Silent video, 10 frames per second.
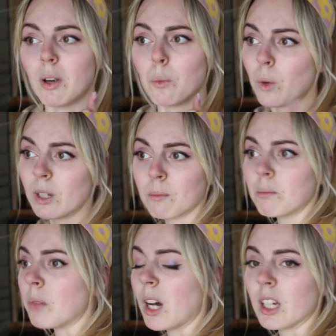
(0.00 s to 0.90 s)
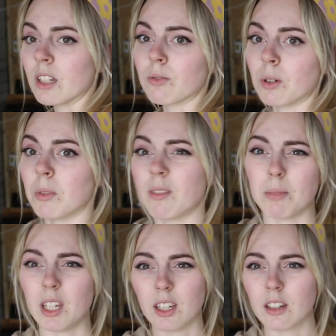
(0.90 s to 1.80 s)
when buying from a
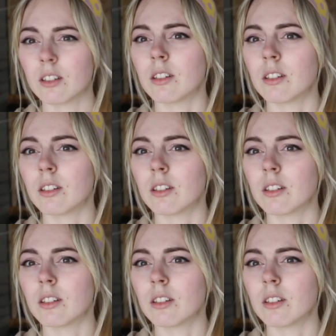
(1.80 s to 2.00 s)
big